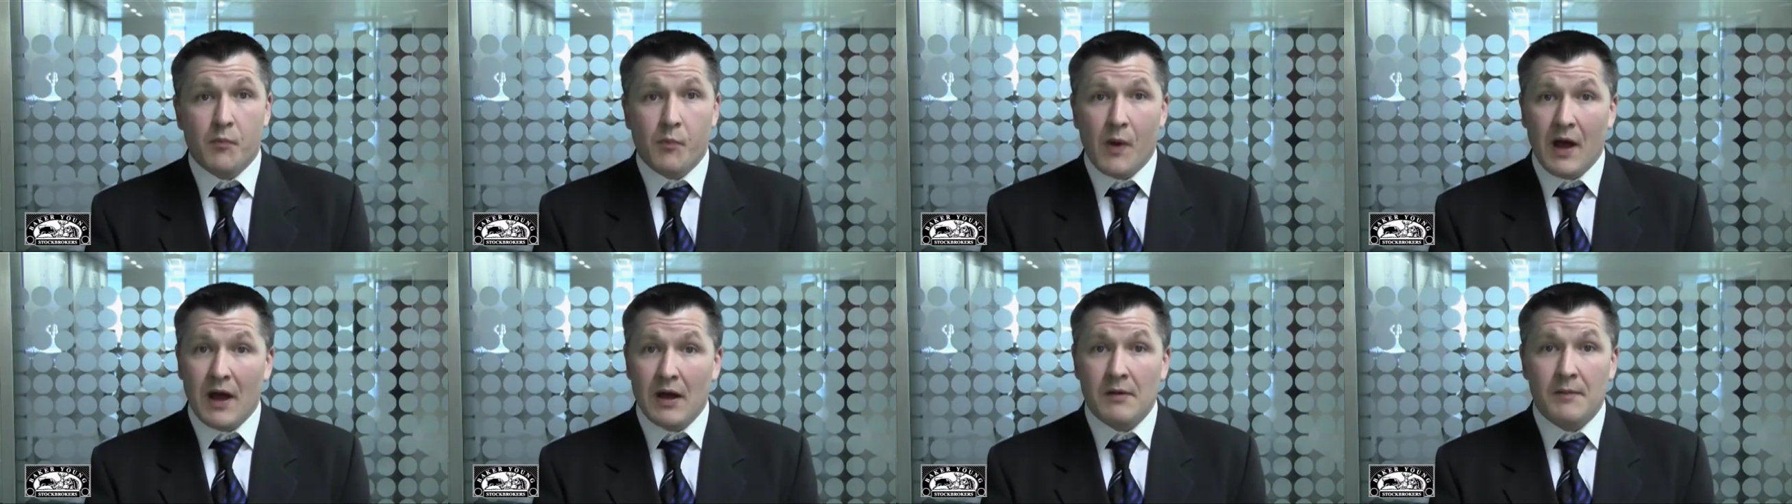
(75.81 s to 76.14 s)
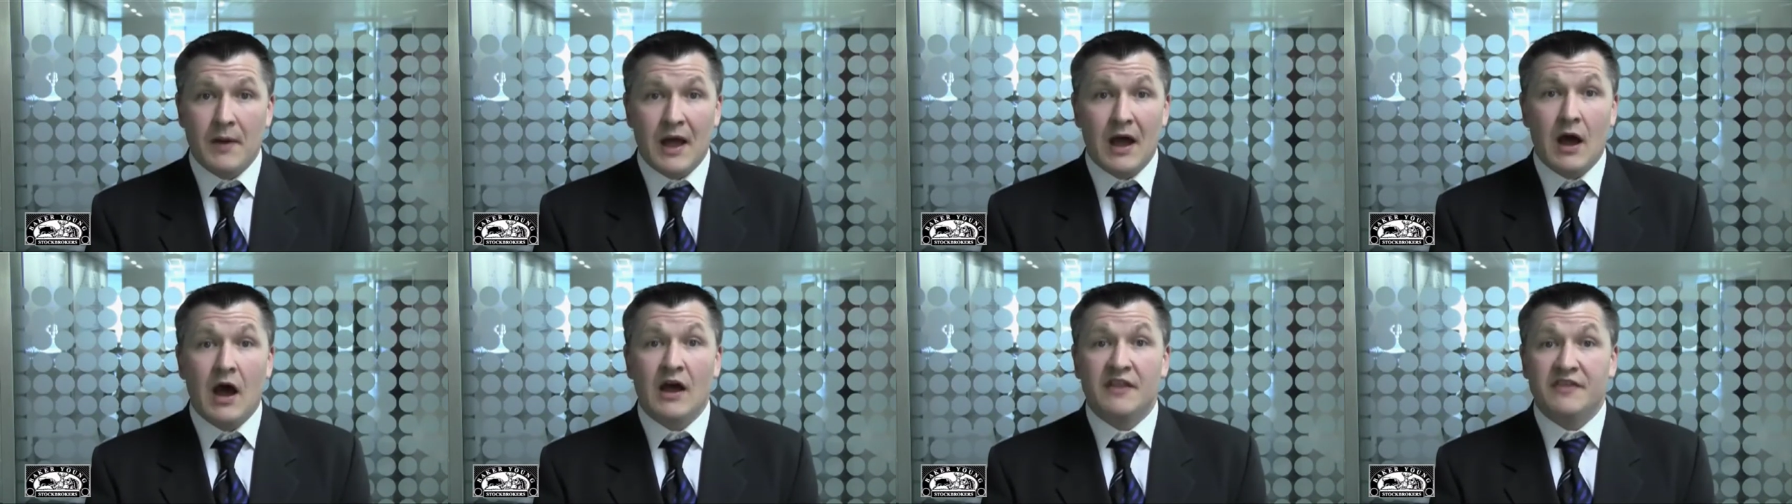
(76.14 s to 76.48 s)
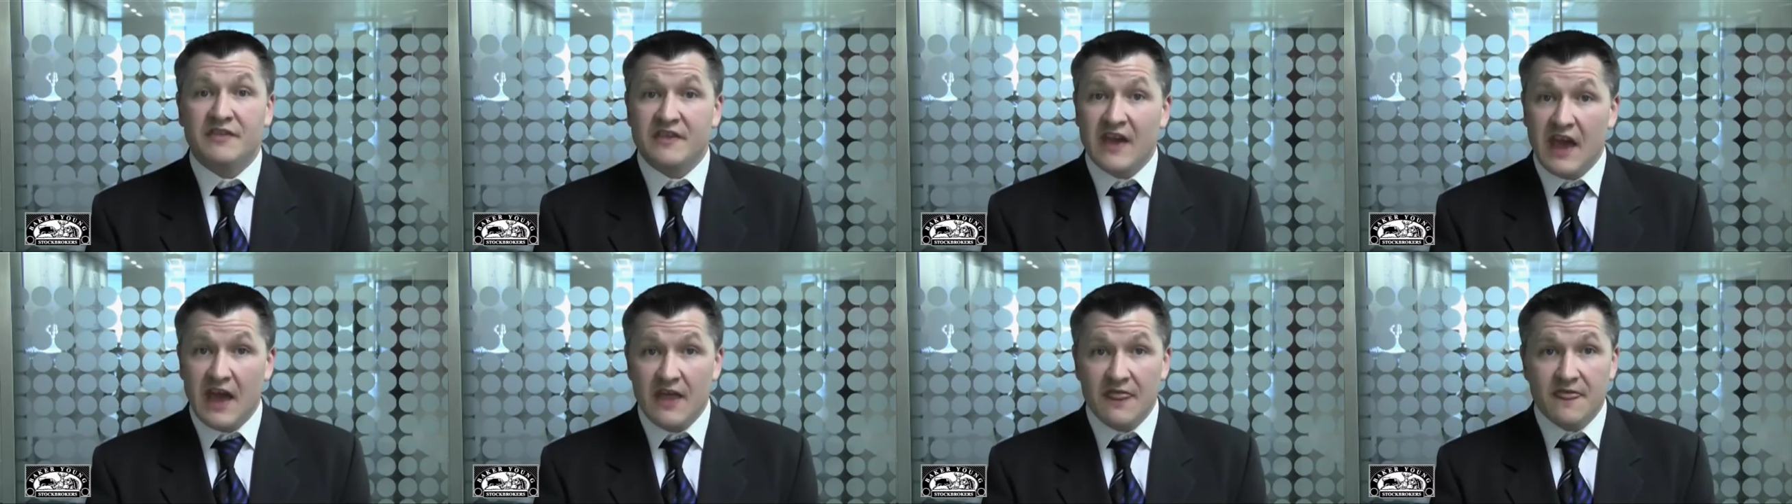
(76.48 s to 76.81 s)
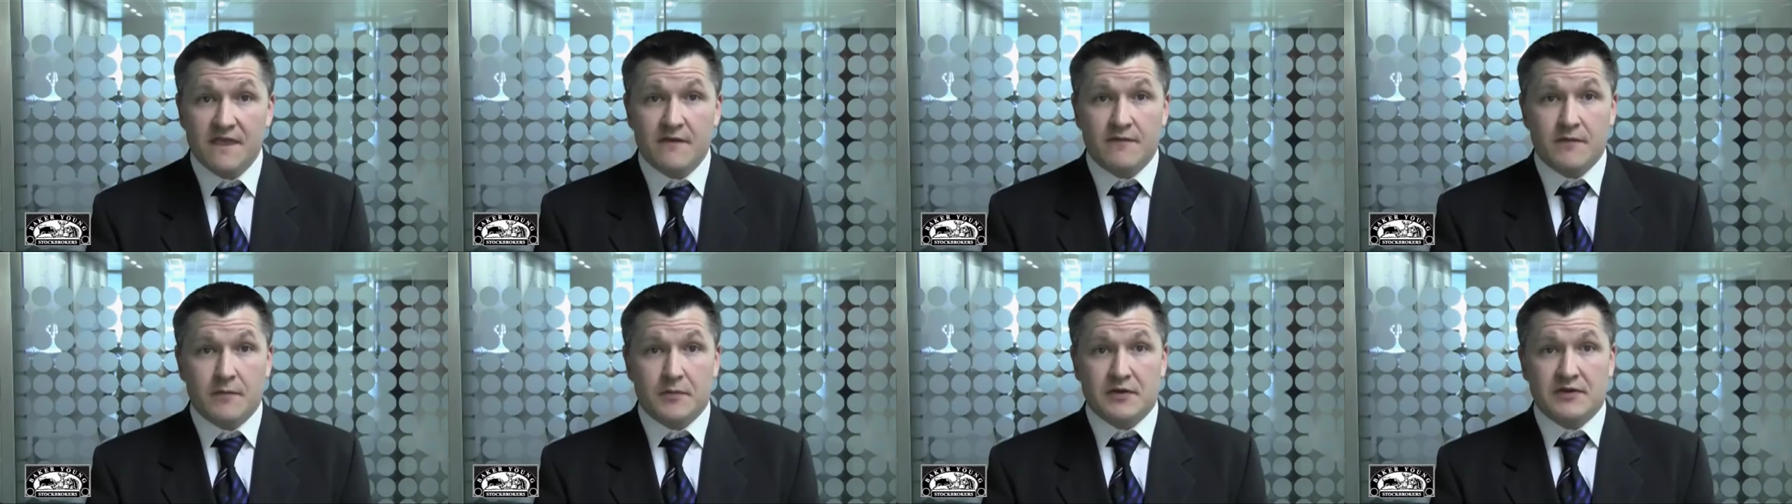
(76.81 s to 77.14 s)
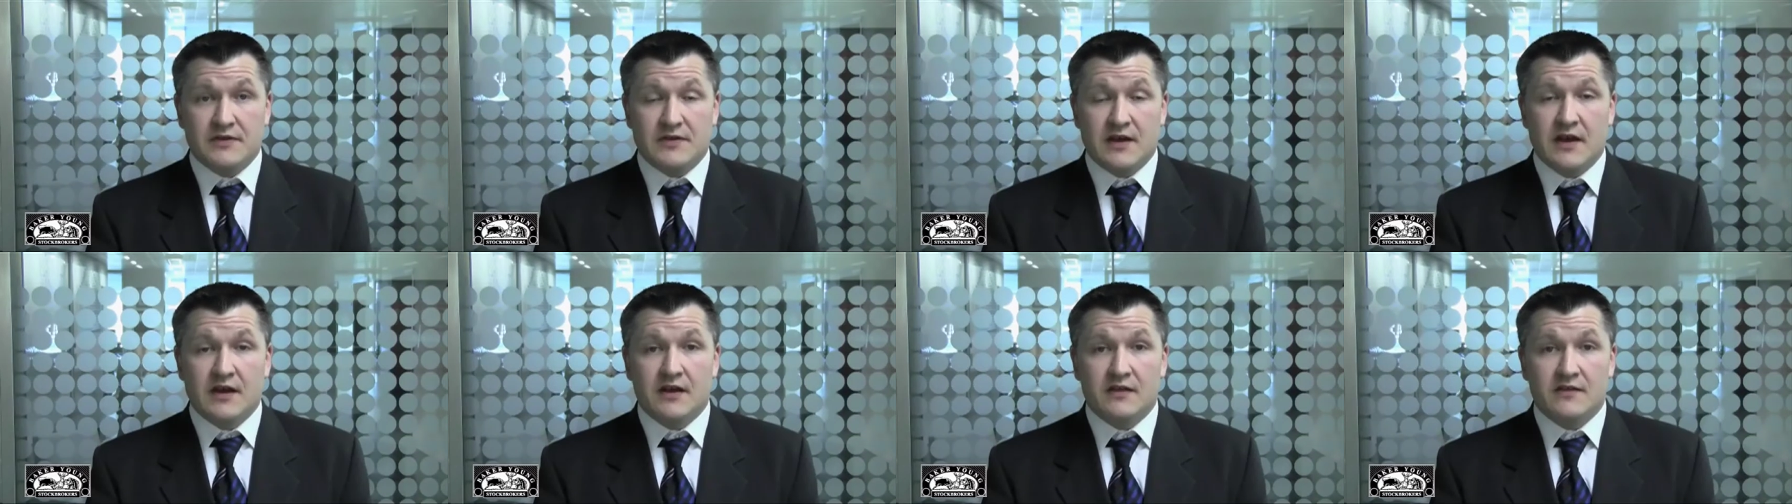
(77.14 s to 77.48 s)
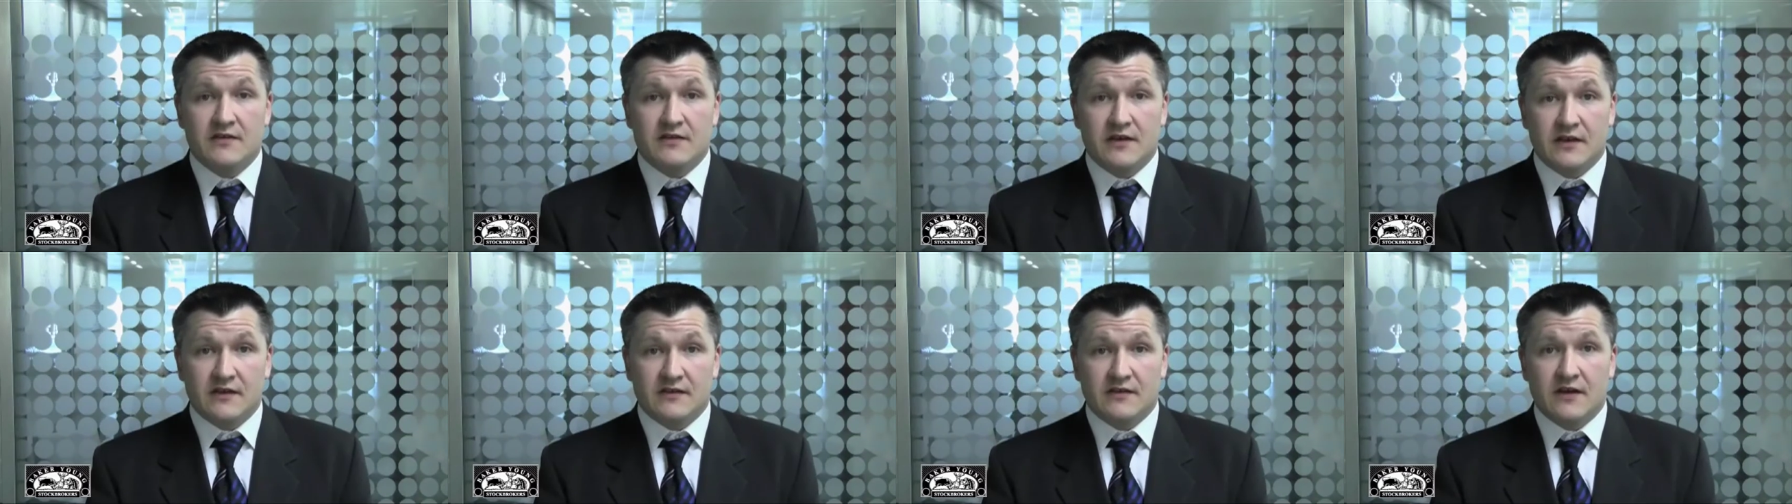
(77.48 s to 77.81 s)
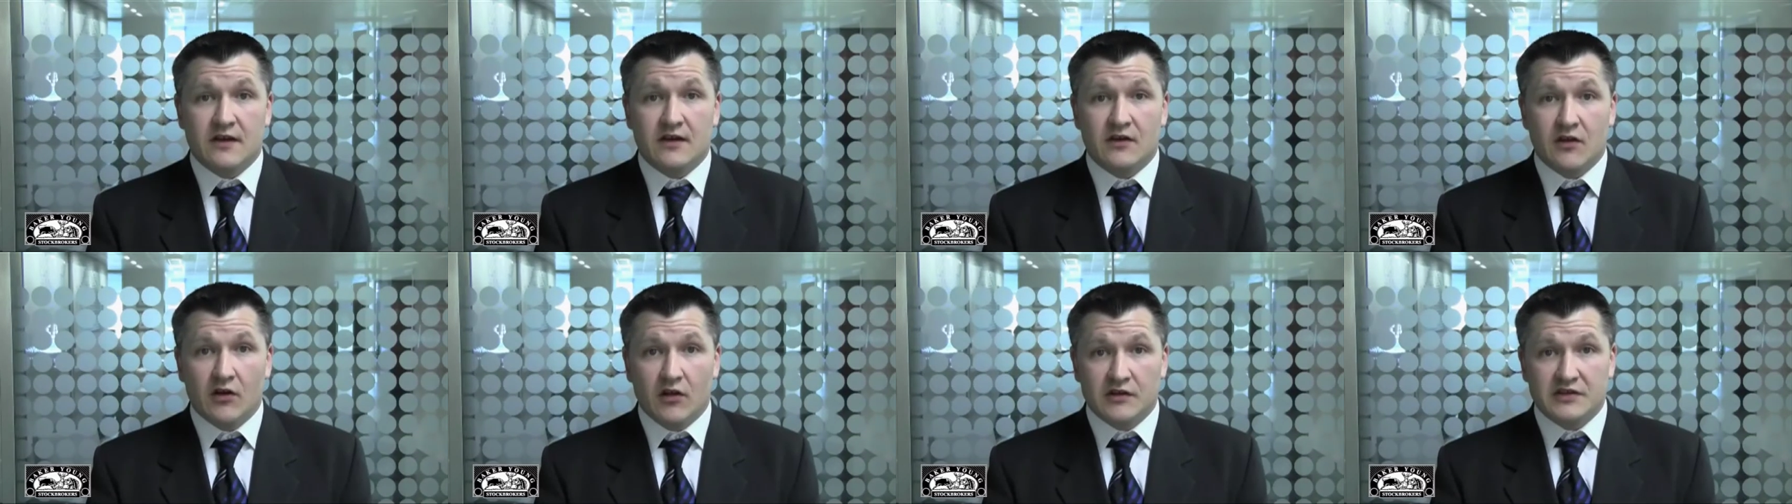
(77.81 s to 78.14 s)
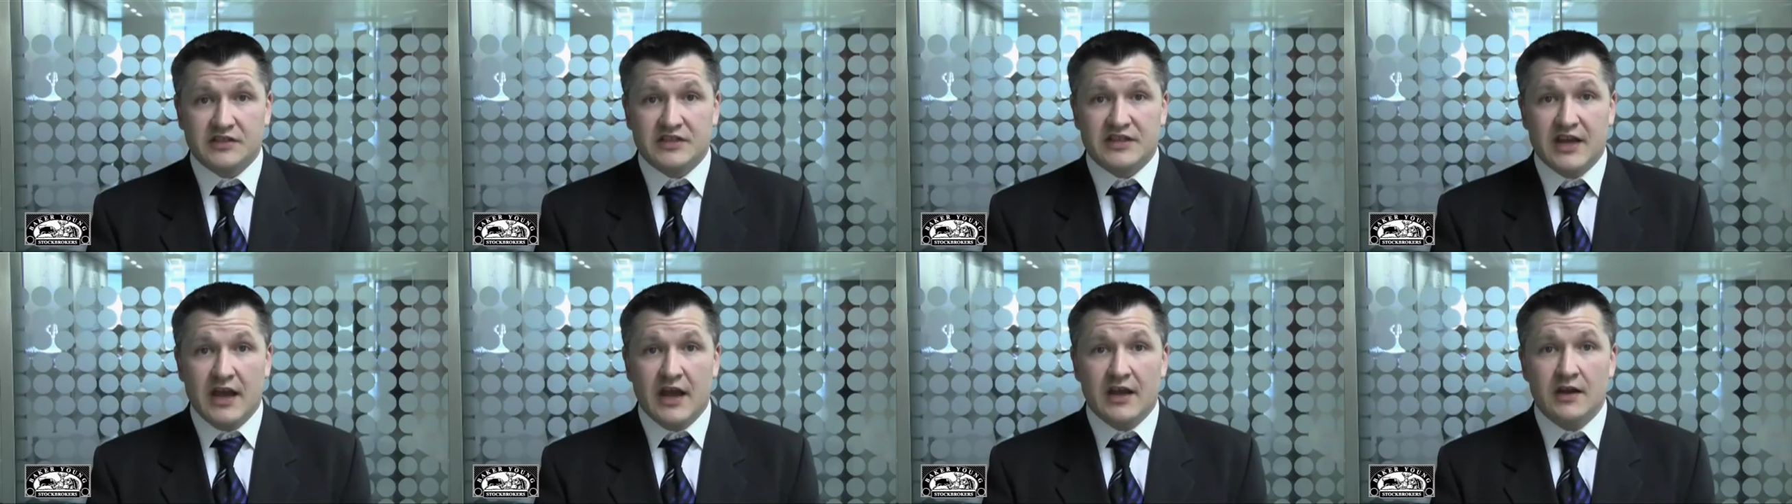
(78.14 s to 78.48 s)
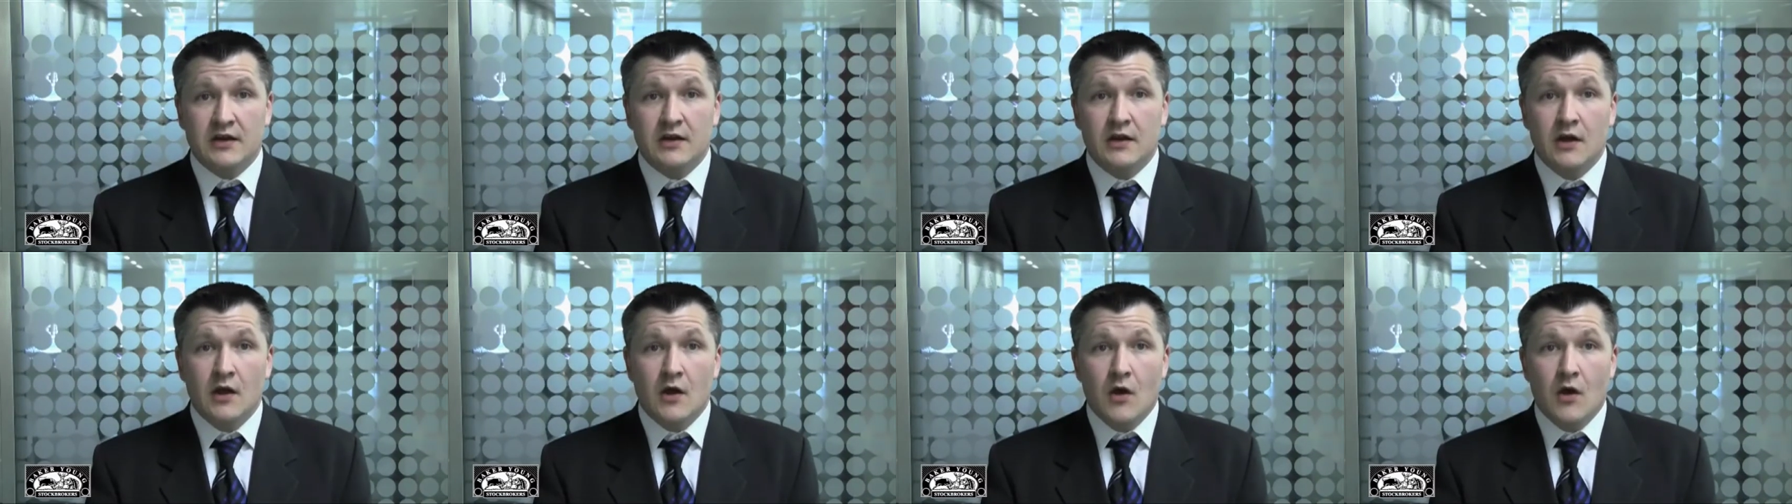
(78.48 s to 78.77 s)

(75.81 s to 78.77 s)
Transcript: by about 0.1% at $16.10,